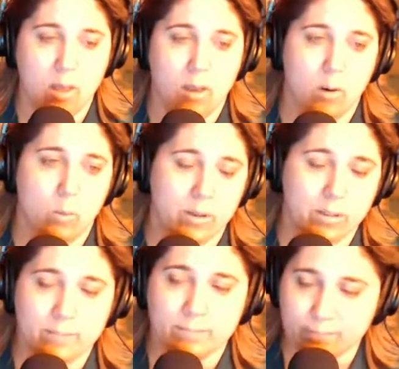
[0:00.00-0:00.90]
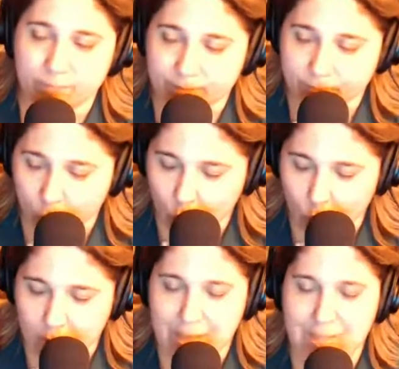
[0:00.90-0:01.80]
with
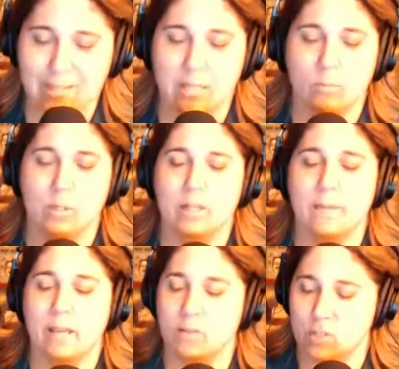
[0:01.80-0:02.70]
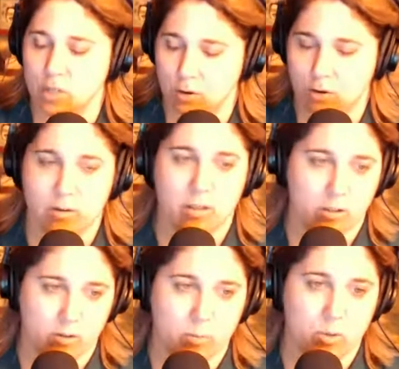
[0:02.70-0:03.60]
reasonable amount of security, although
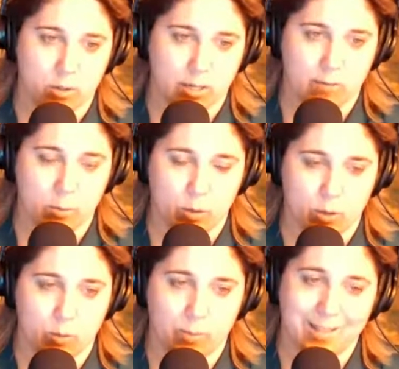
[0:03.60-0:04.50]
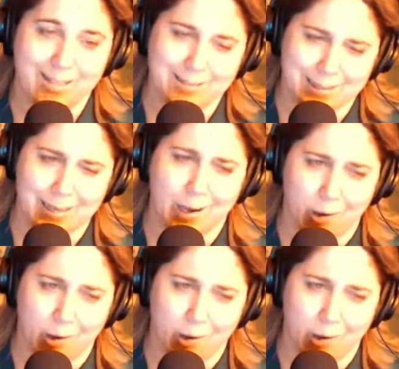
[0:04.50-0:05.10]
I'm sure David Brooks would be like, yeah,